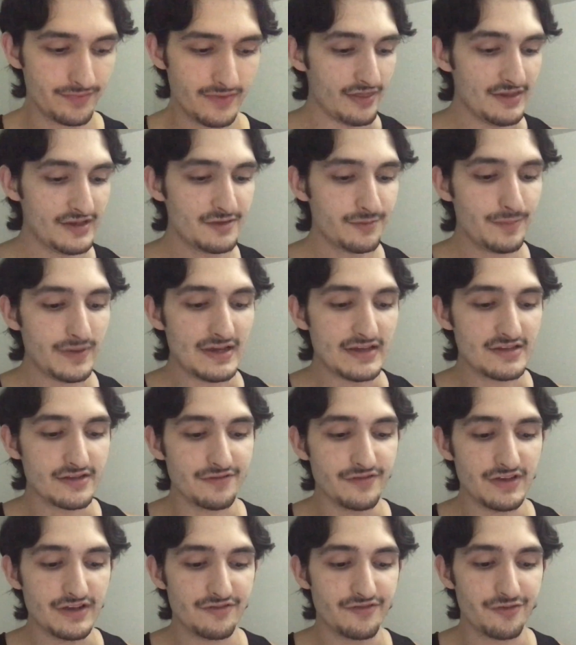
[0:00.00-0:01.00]
This piece
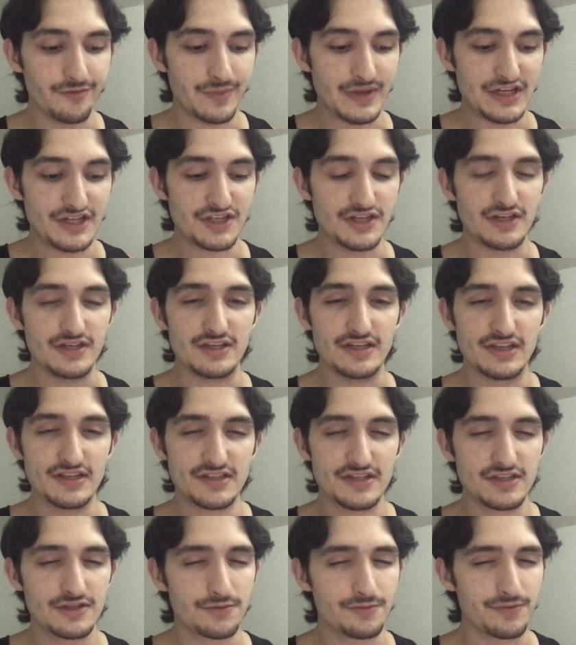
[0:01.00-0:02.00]
of information
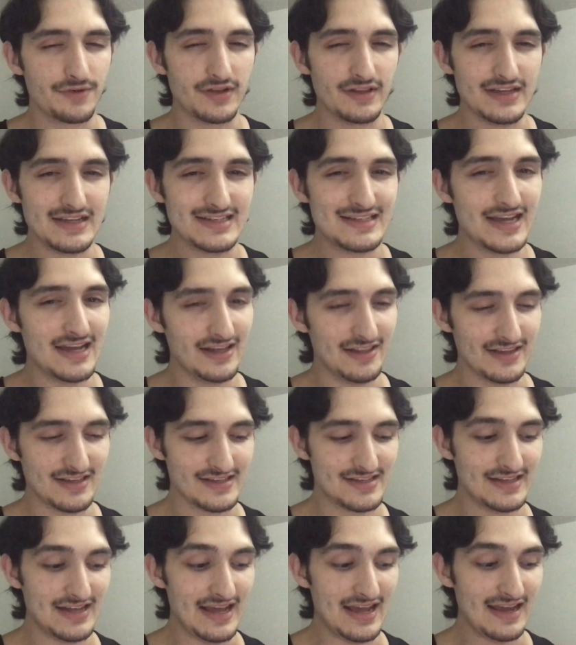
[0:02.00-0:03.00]
doesn't really tell
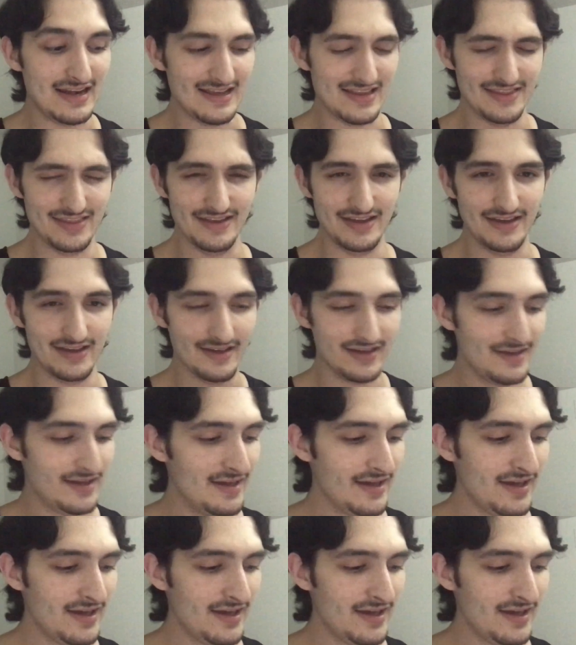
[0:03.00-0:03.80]
us anything.